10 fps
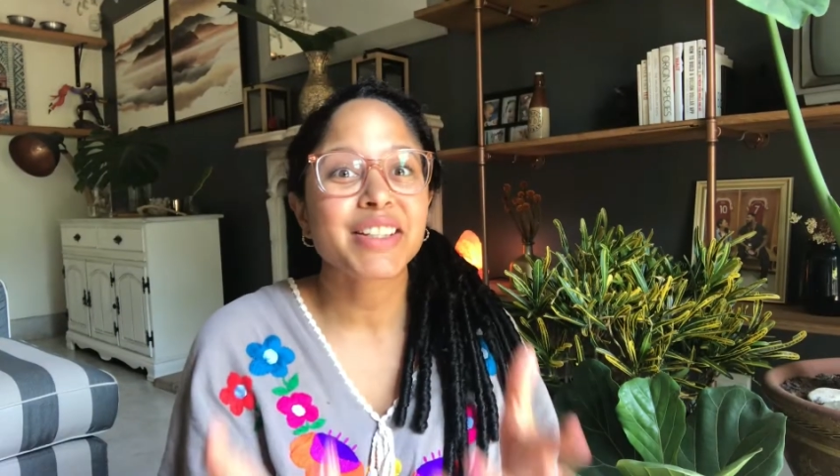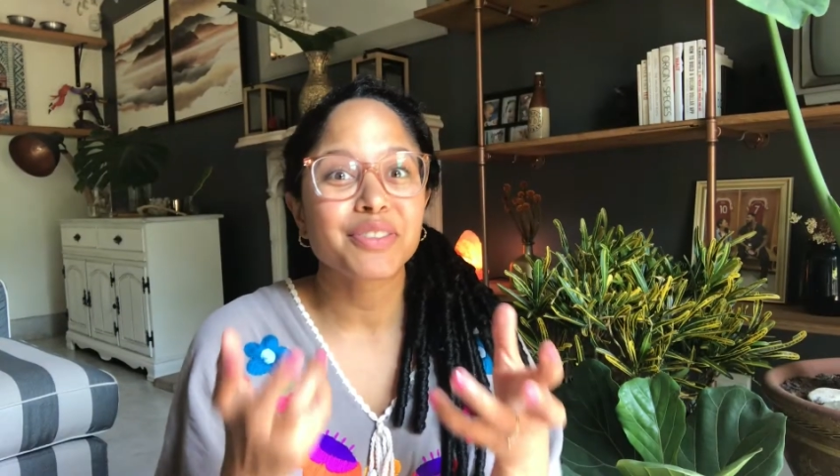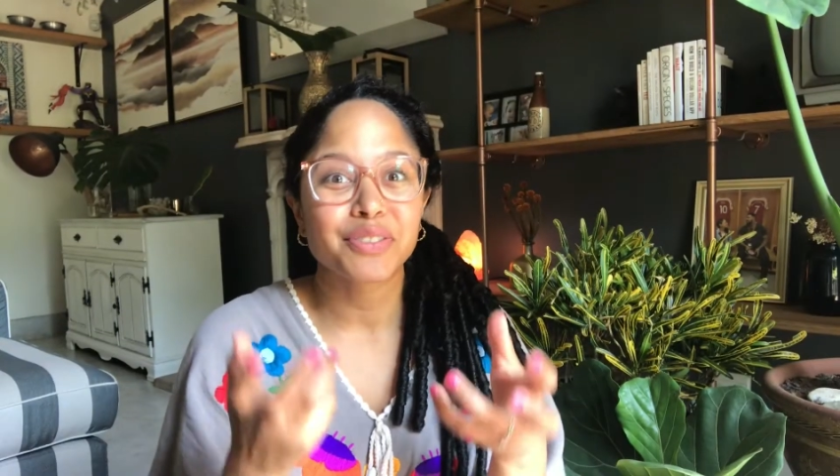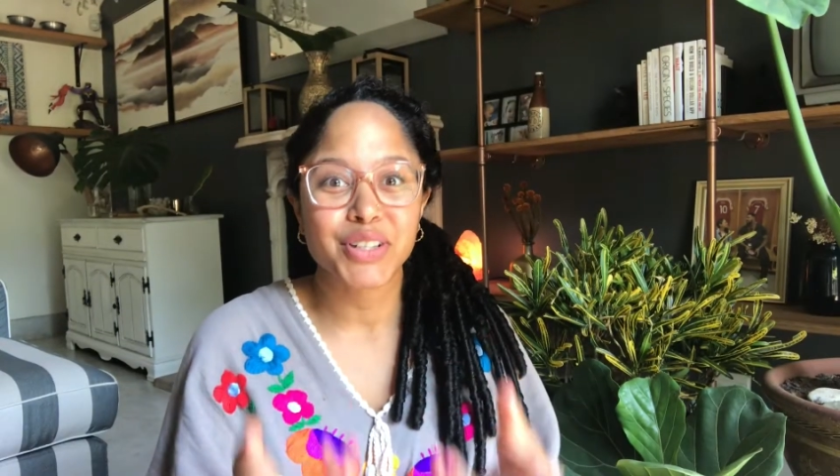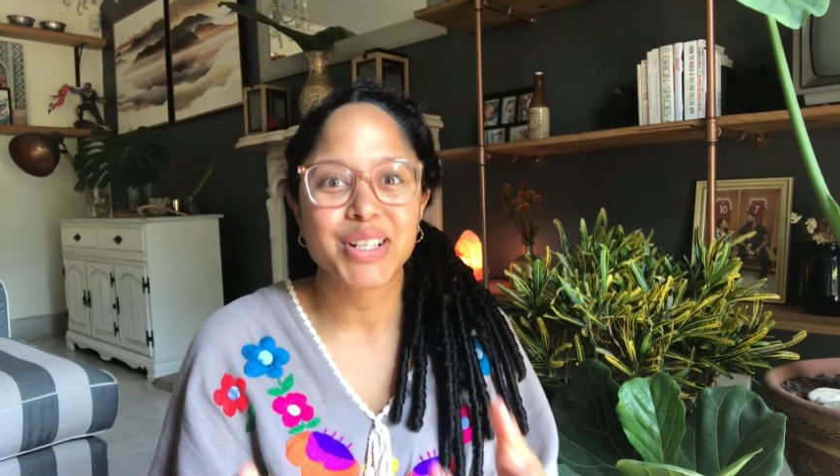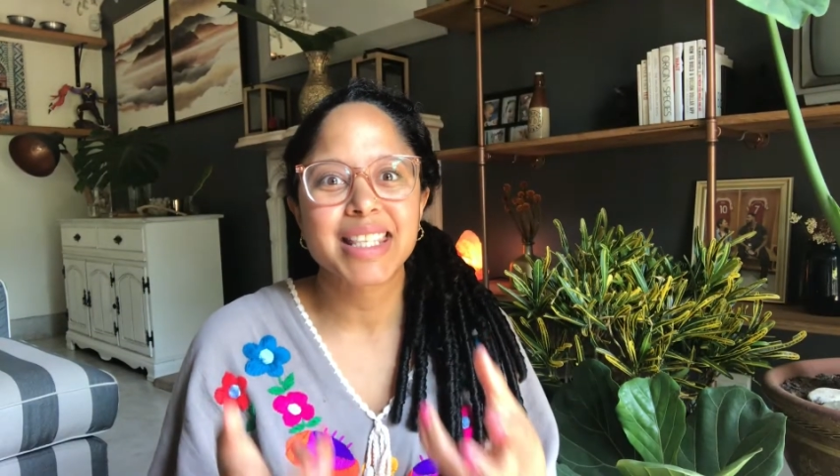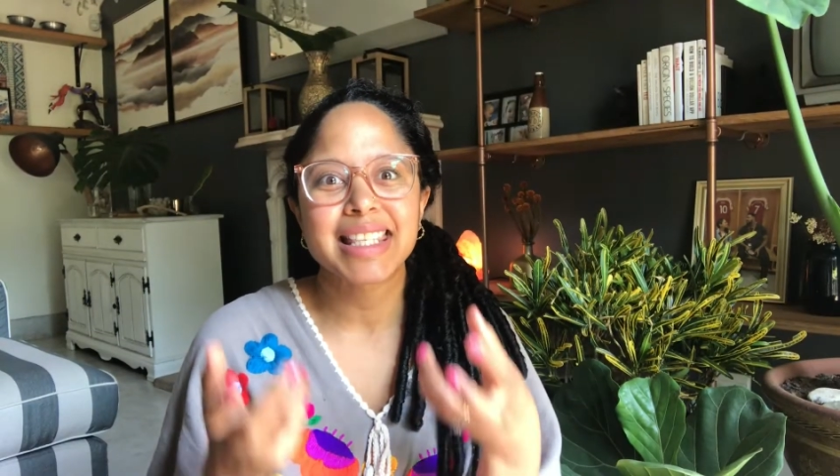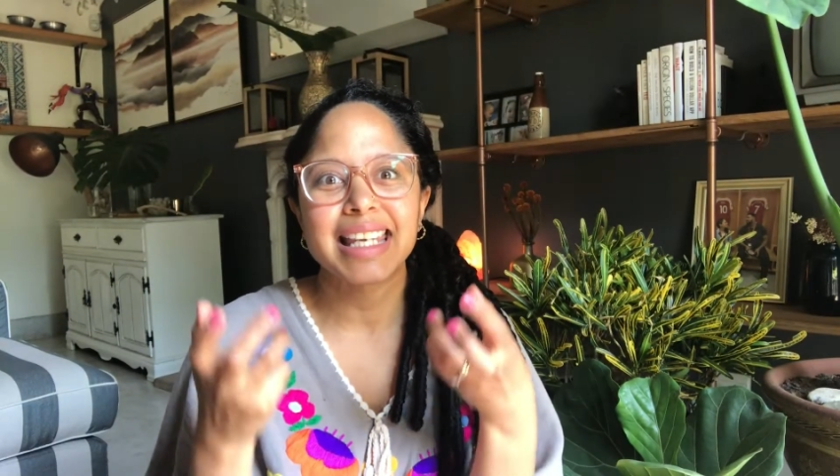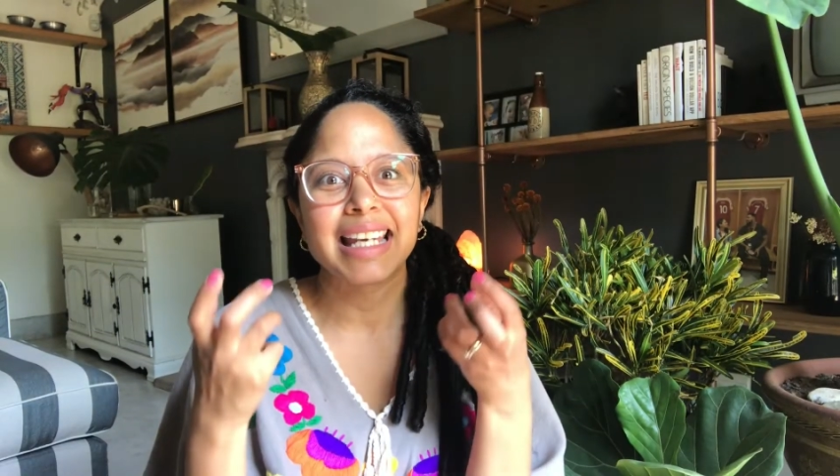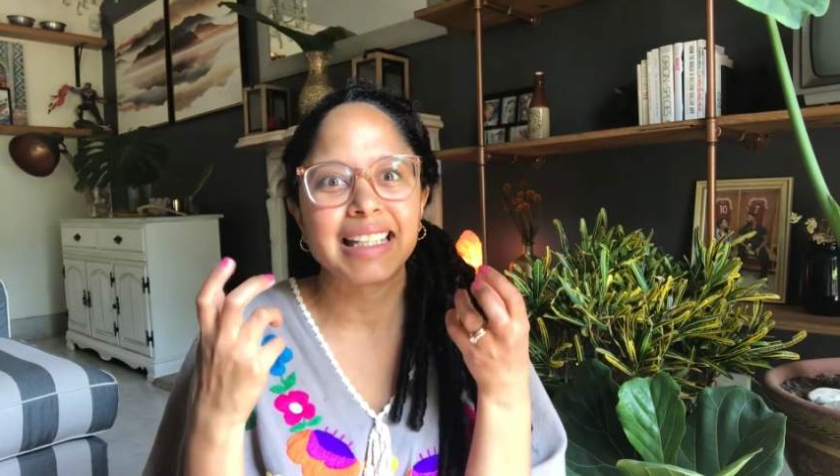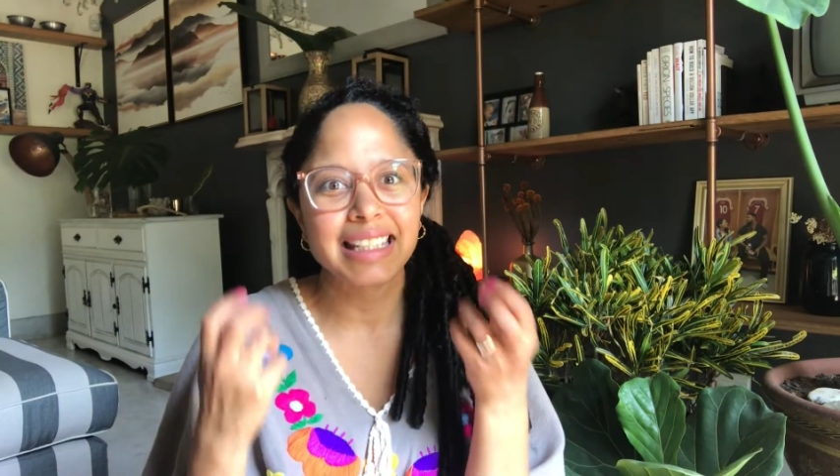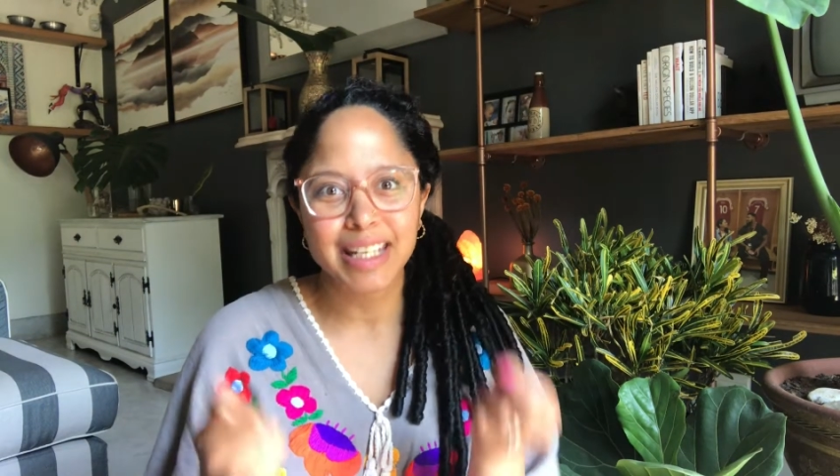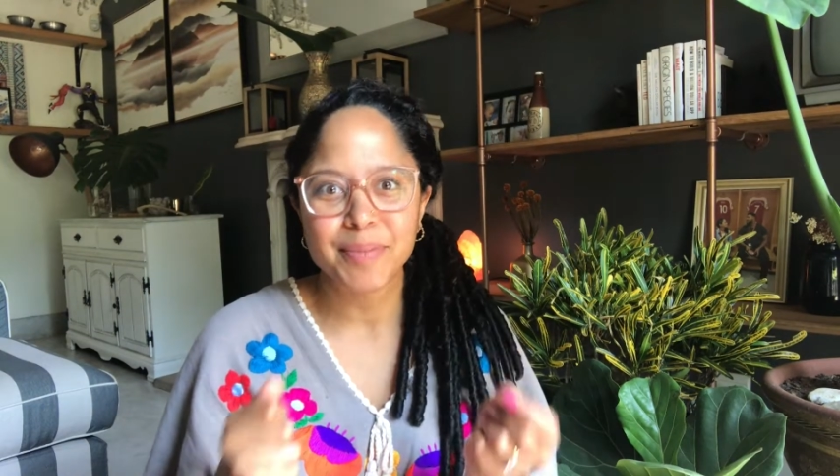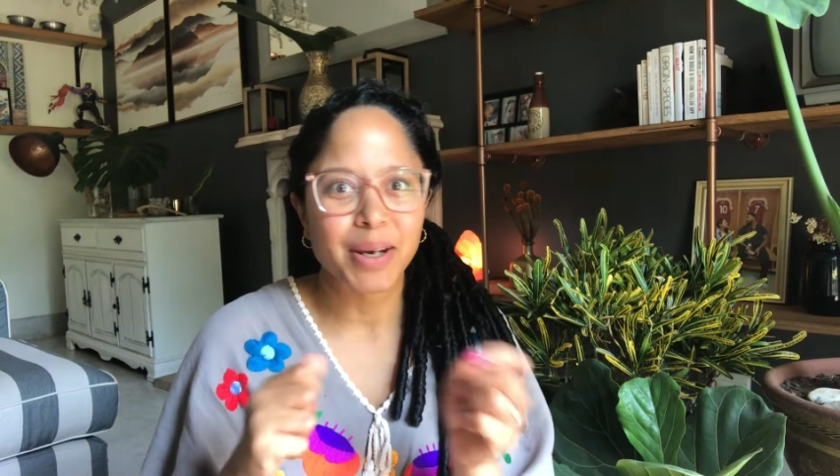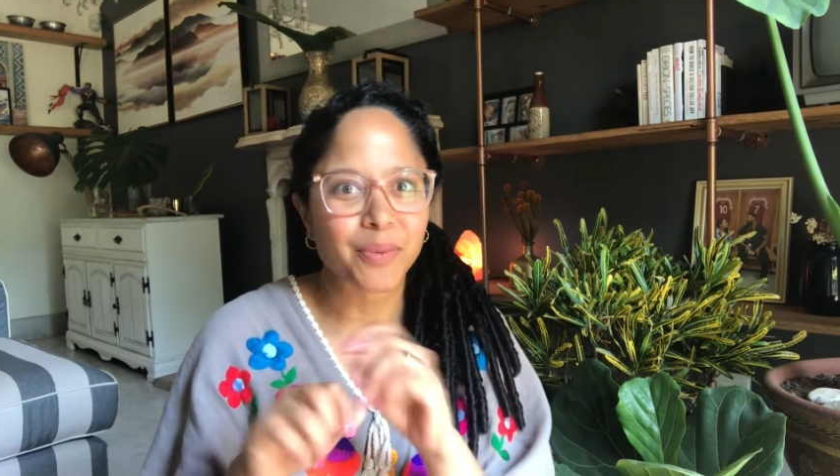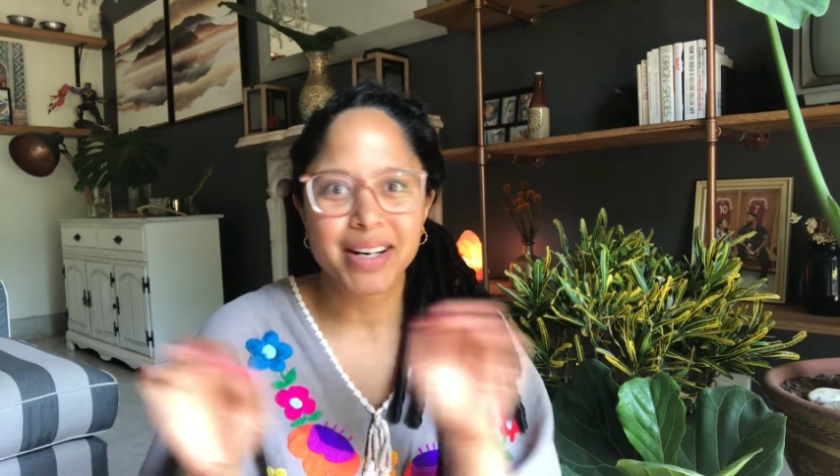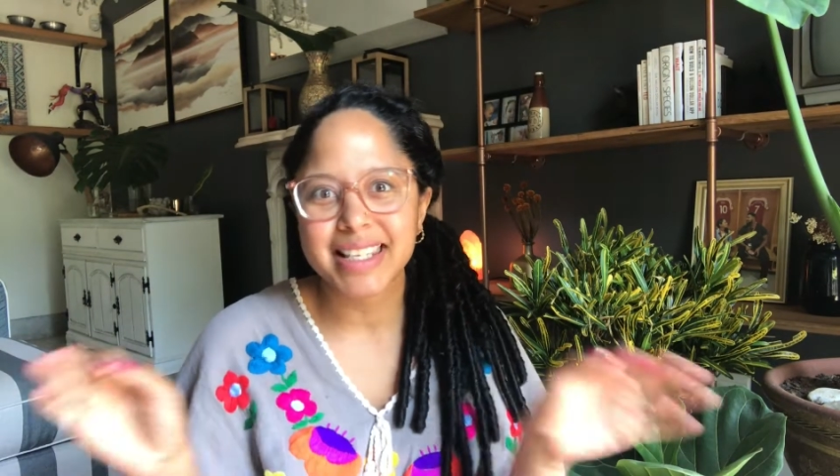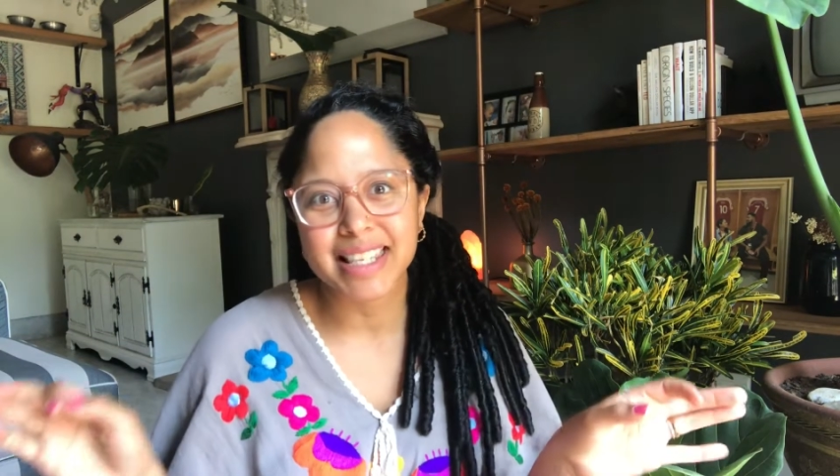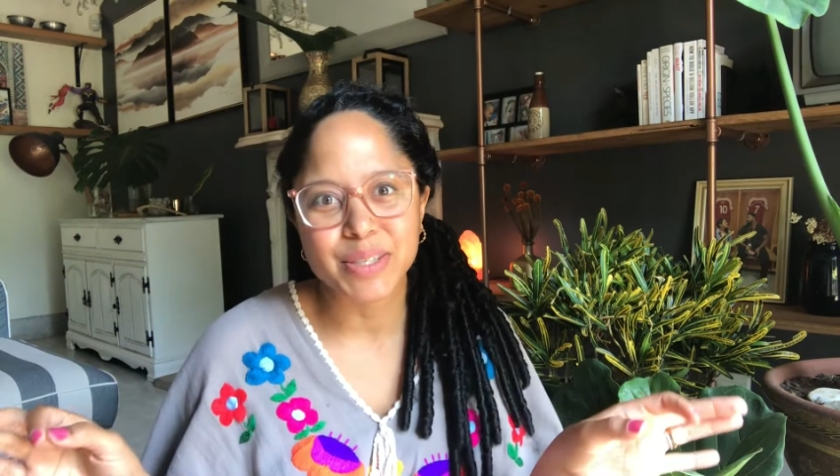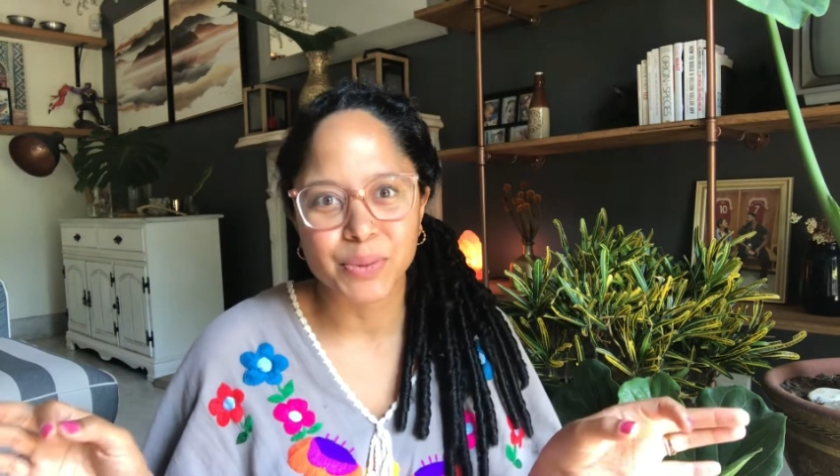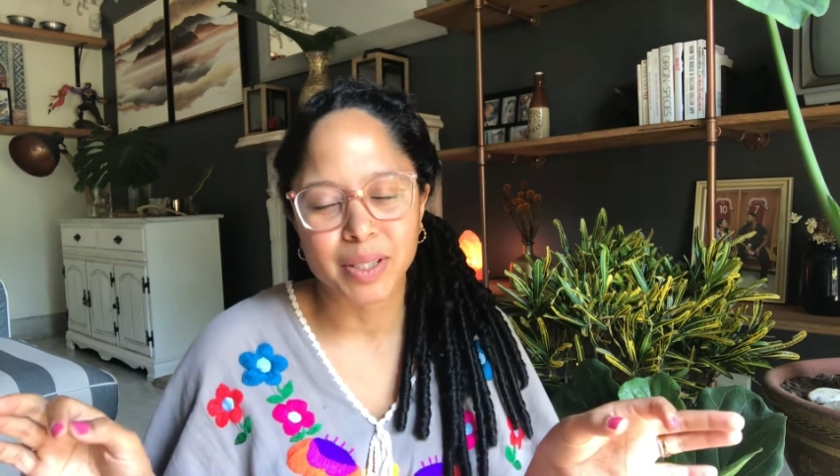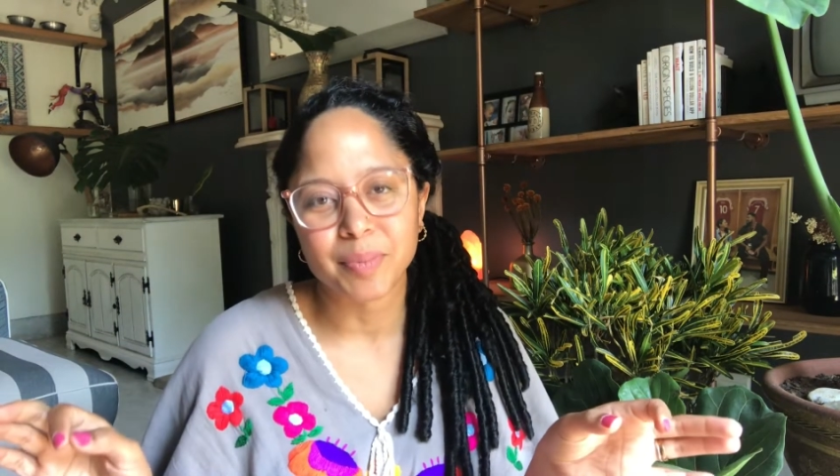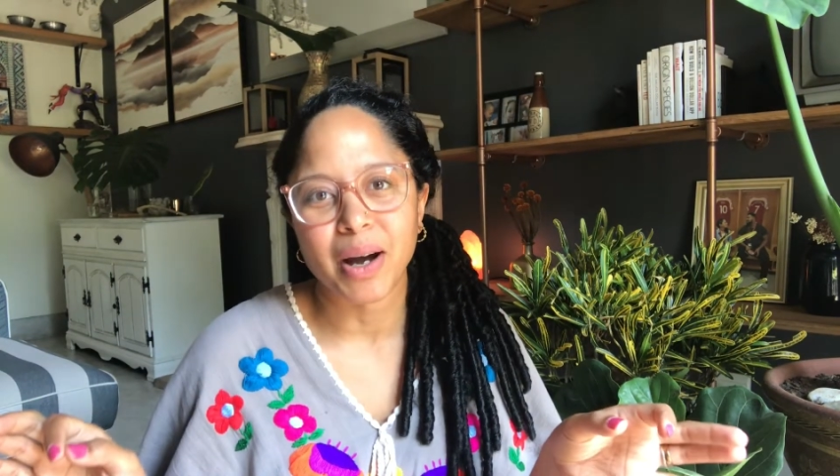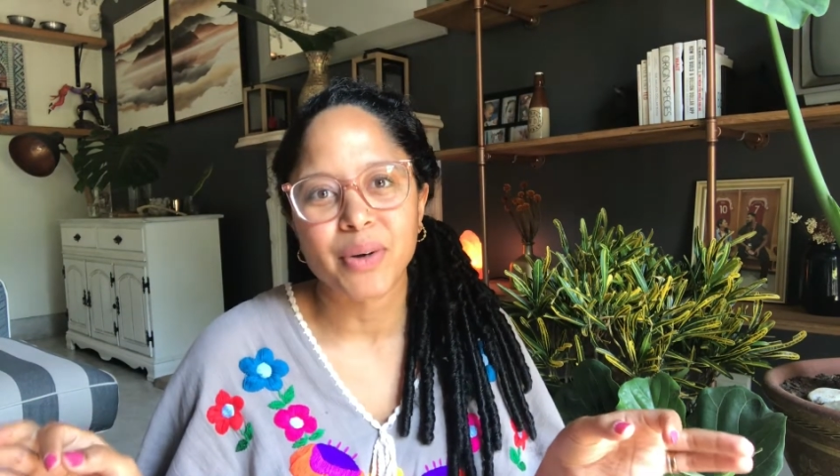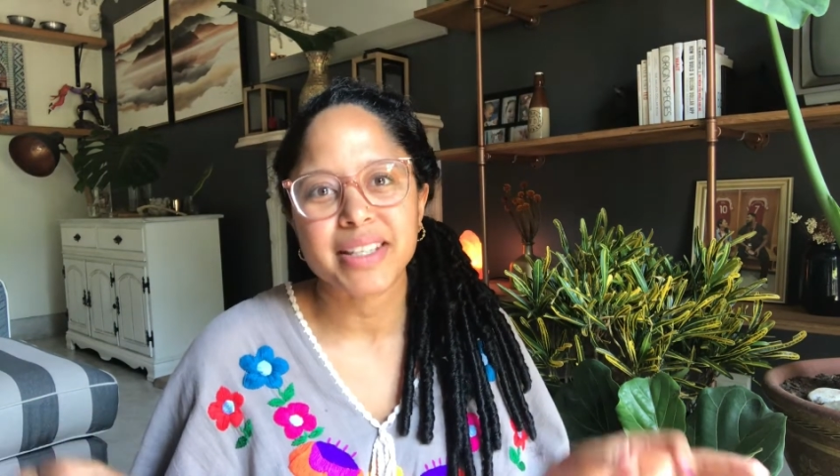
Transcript: deficiency anemia, what is this all about?